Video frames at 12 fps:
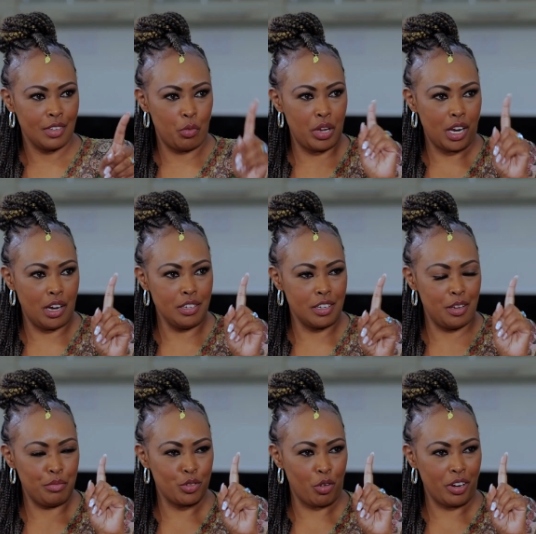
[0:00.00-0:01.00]
We can't
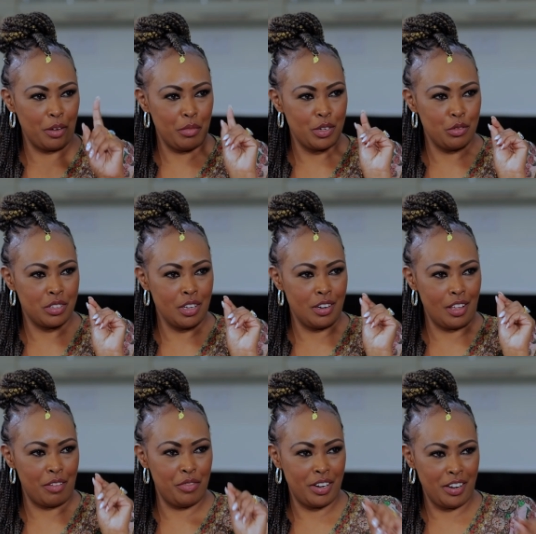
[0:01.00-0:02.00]
keep talking, but you said
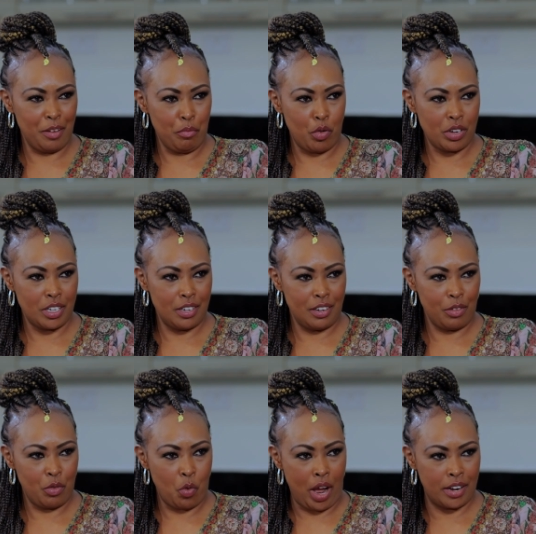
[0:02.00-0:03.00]
a very important
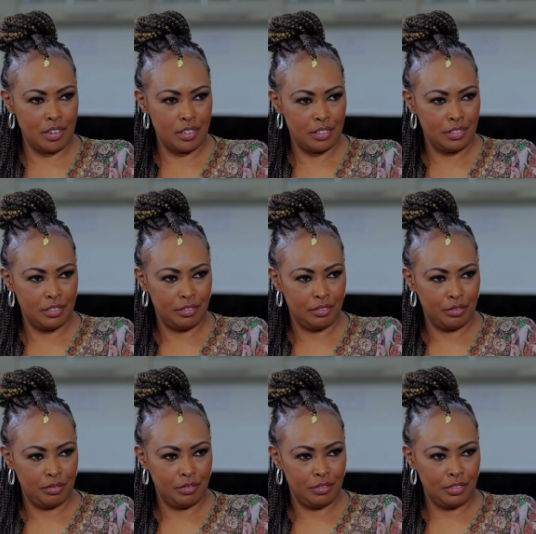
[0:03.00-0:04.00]
word.
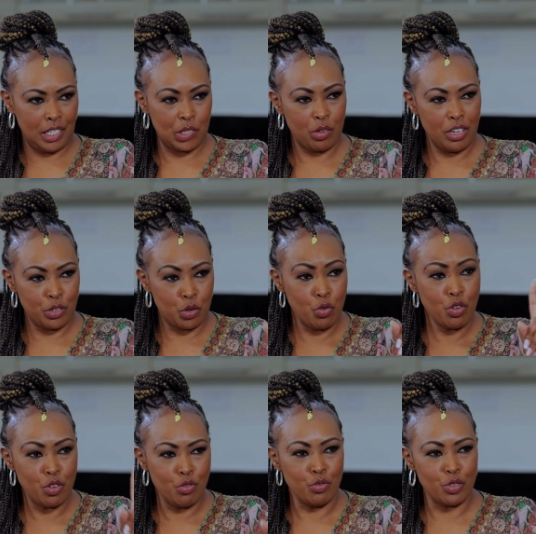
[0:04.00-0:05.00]
There's only 2
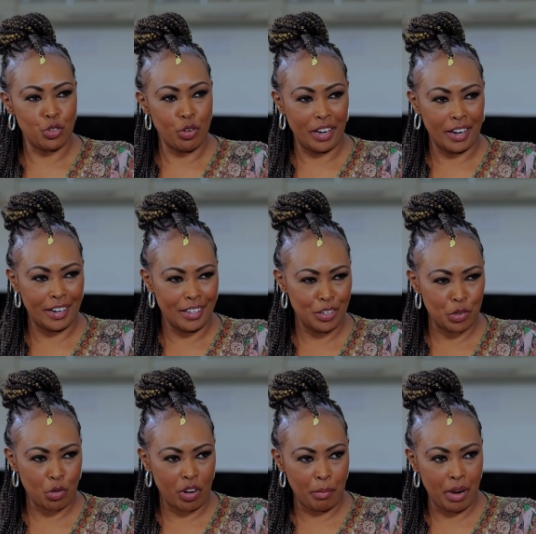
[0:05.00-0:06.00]
U's you and I need
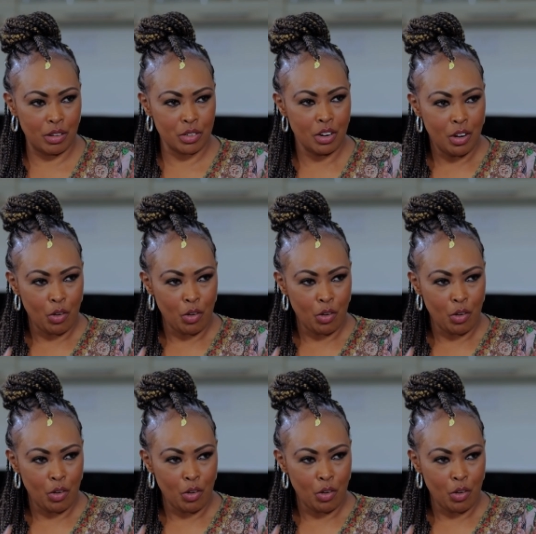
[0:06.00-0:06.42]
to talk about.